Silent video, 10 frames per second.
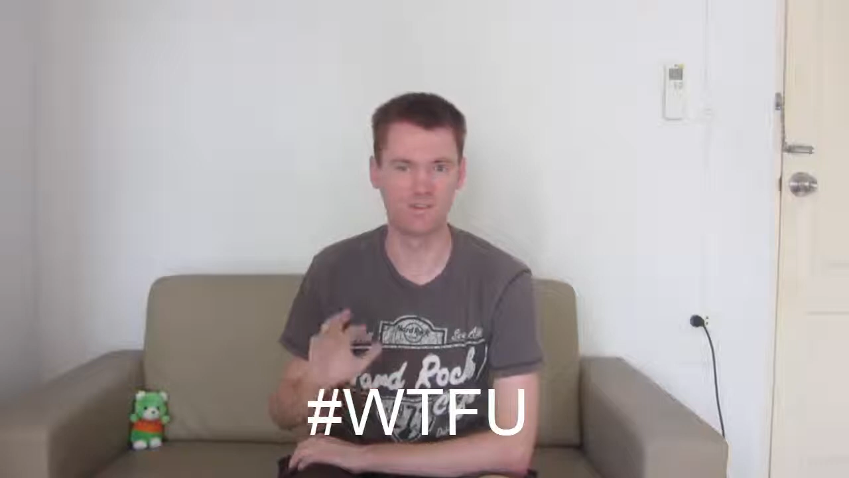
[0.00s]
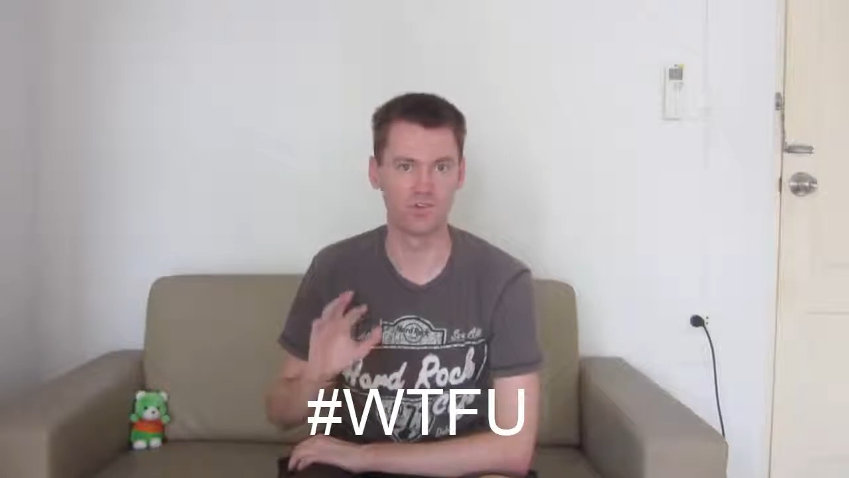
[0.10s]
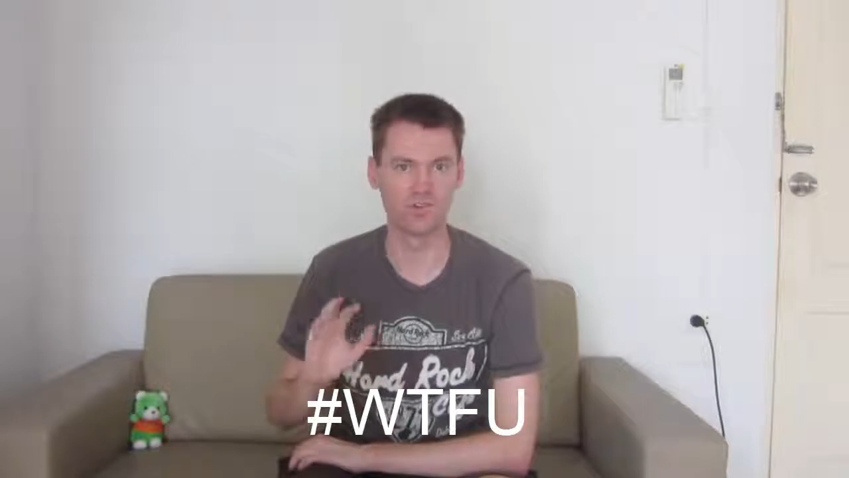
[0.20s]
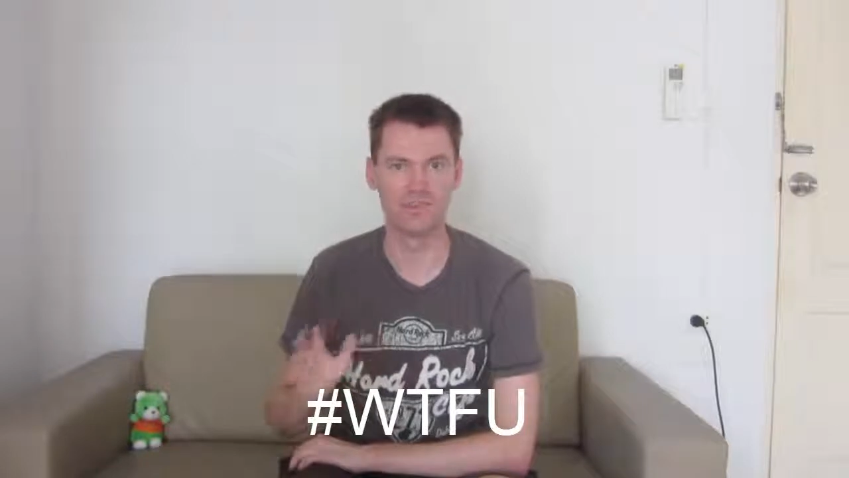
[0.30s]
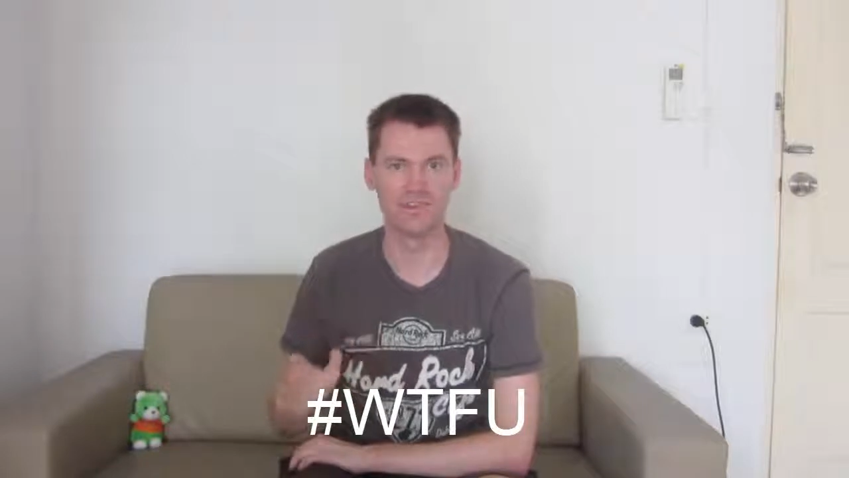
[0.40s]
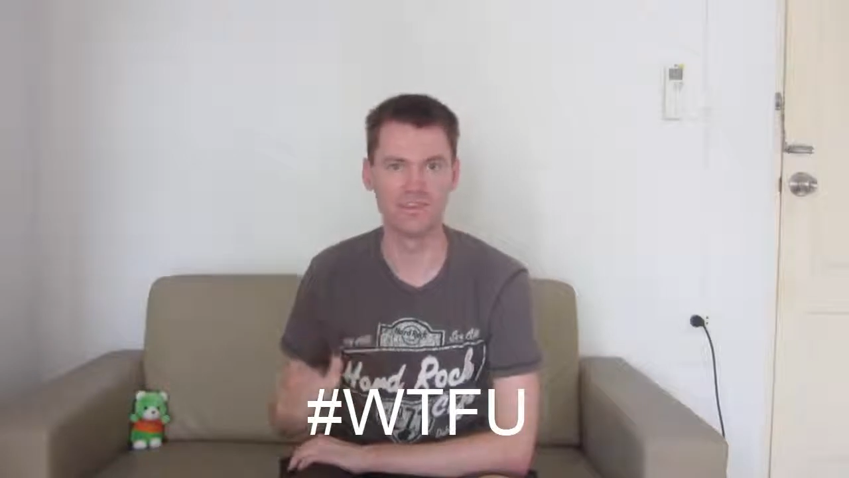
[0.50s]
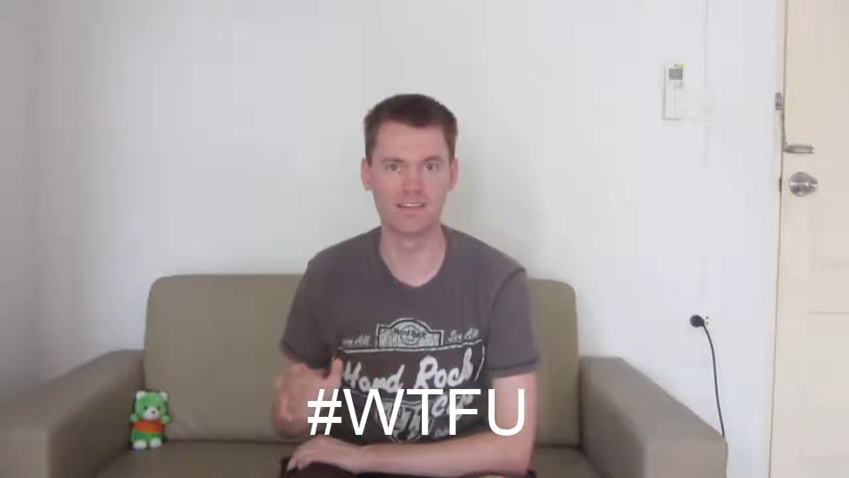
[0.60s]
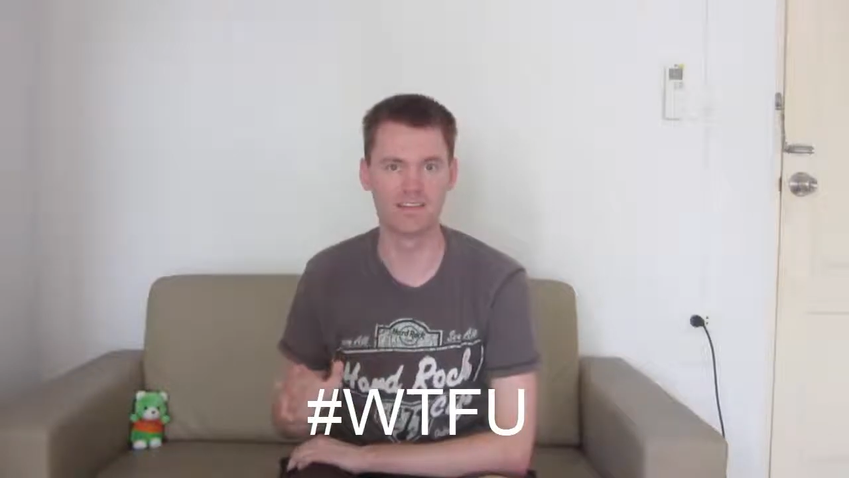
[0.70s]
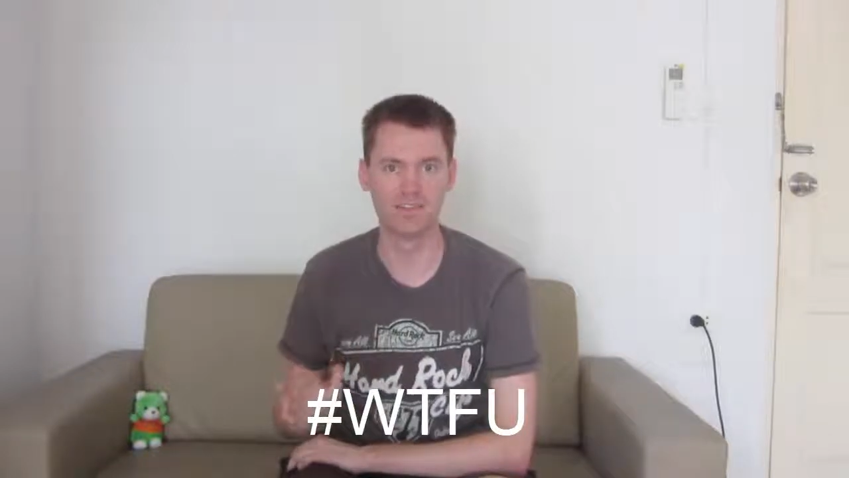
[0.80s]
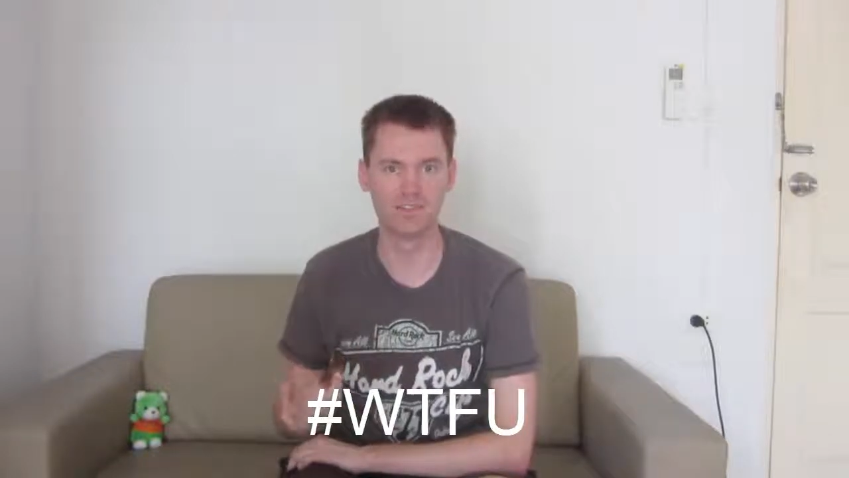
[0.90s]
or making
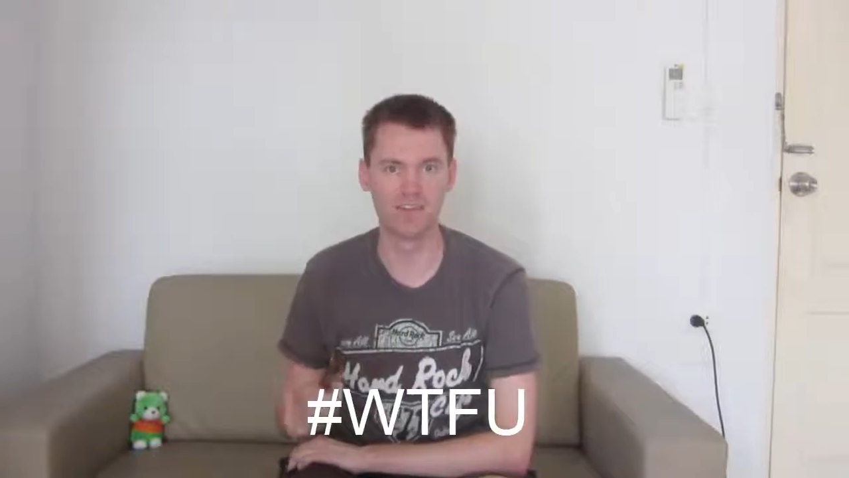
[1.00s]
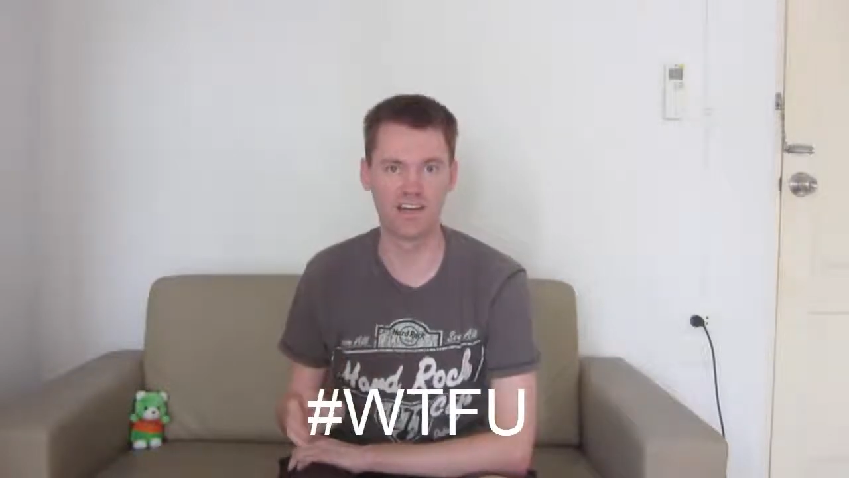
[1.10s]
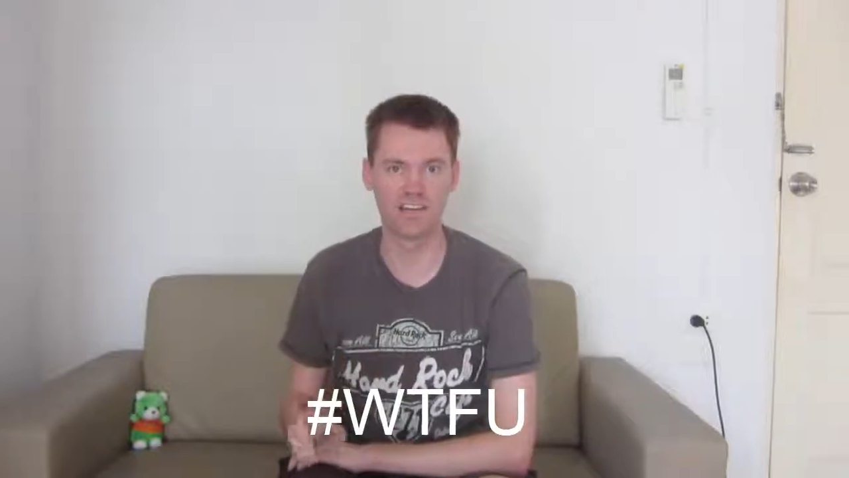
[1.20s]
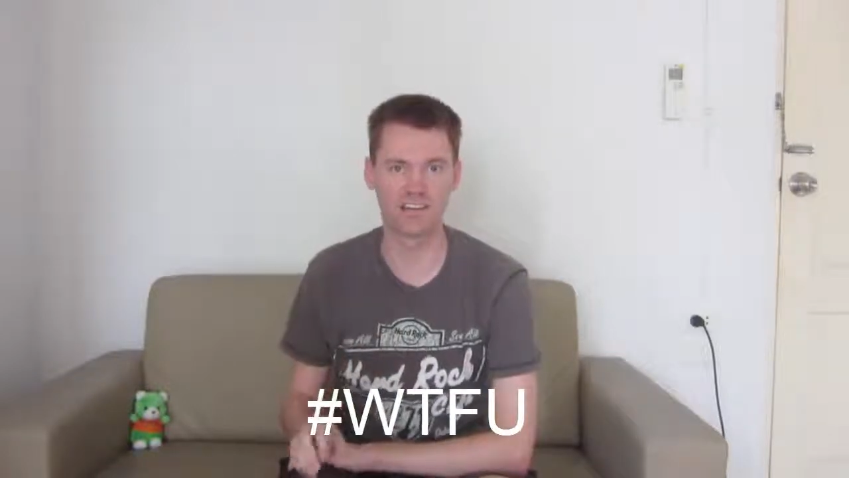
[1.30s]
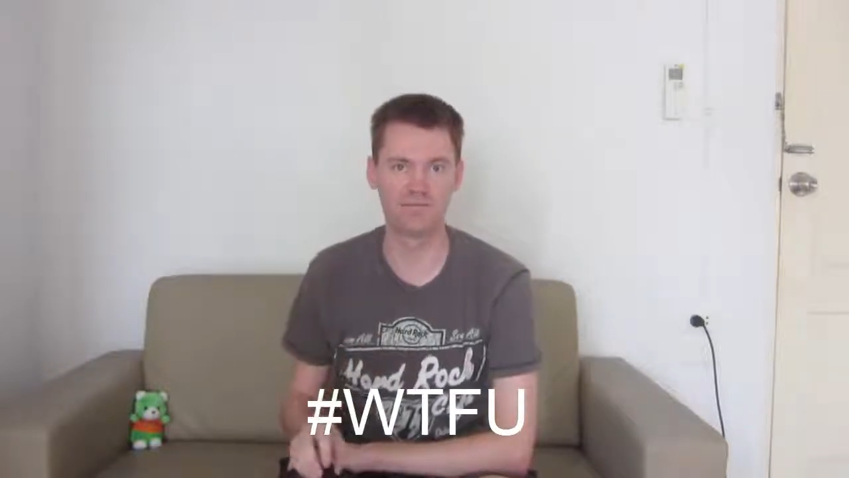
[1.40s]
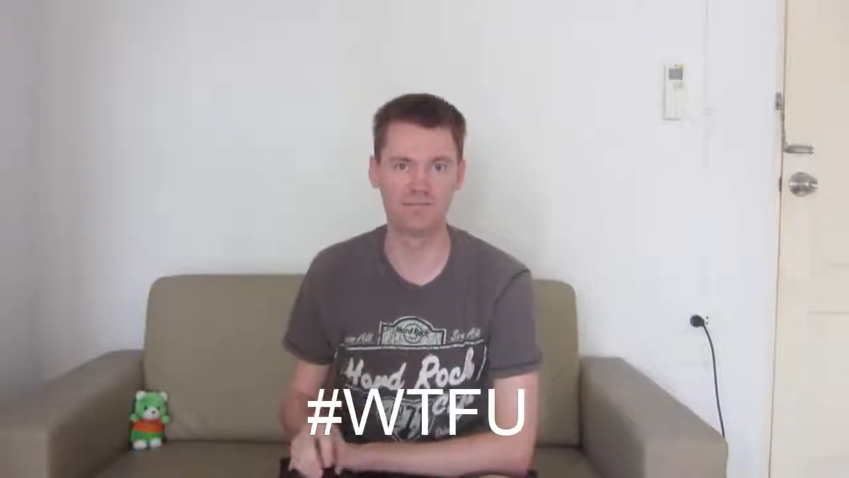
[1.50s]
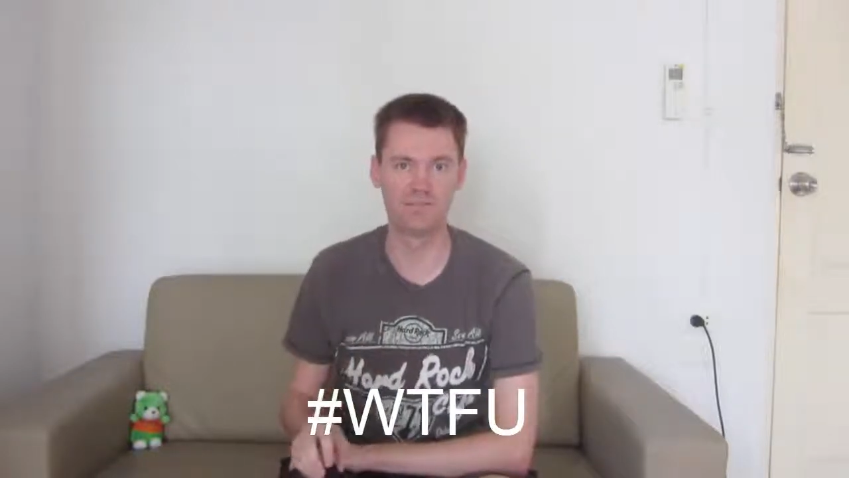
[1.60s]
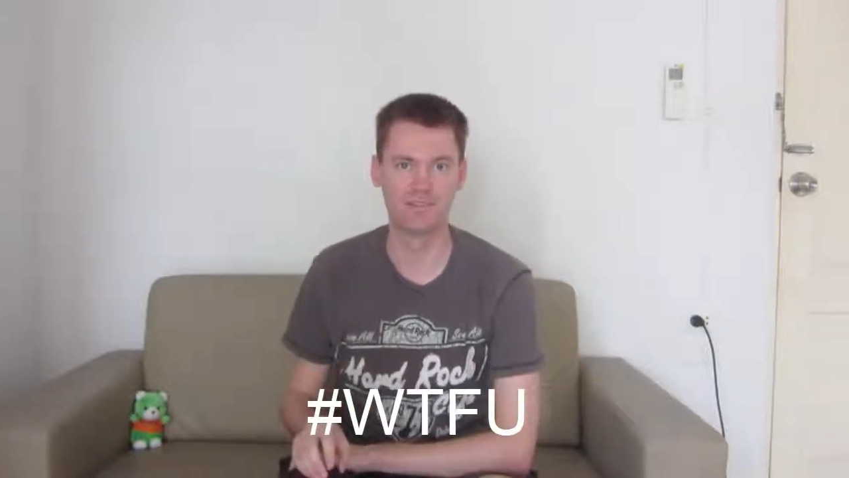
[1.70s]
a news item,